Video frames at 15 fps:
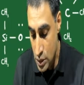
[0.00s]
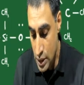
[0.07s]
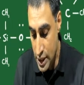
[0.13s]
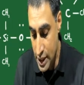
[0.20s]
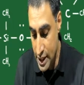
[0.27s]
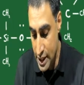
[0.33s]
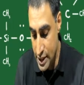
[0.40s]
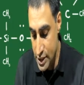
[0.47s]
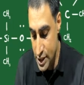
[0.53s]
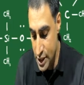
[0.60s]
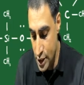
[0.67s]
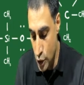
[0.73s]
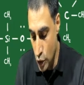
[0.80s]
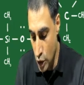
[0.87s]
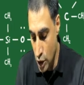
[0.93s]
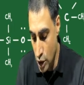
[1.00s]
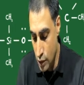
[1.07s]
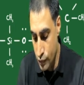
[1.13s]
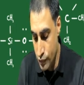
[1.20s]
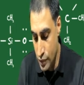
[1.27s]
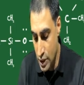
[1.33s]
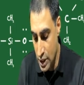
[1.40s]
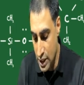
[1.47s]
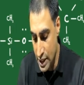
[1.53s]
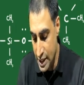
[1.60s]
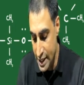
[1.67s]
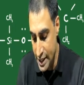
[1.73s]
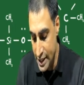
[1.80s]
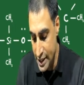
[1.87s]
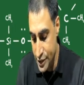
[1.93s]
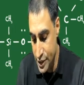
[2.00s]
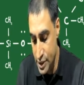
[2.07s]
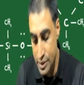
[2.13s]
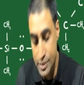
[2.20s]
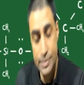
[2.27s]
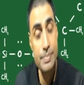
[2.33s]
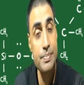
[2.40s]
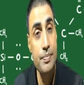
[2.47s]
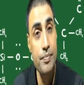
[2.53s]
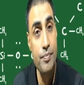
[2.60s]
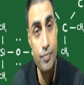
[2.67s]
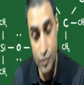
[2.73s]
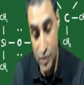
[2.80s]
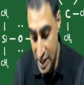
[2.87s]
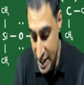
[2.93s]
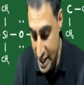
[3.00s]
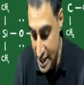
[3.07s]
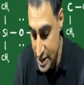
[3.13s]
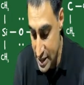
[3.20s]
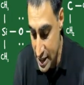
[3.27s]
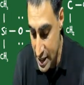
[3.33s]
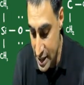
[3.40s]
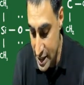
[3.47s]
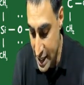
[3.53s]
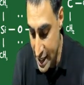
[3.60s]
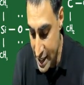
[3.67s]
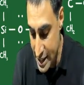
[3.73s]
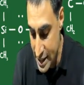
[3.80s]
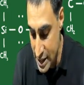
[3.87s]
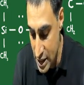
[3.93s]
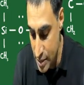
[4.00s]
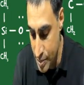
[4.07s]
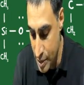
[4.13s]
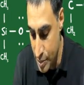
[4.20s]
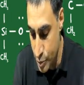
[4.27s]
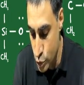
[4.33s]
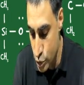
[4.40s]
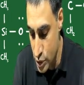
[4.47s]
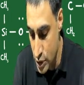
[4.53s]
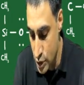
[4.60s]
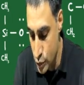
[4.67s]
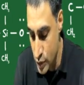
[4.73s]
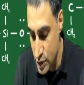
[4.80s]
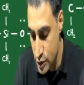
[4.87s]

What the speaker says: energy of a radiation is directly proportional to its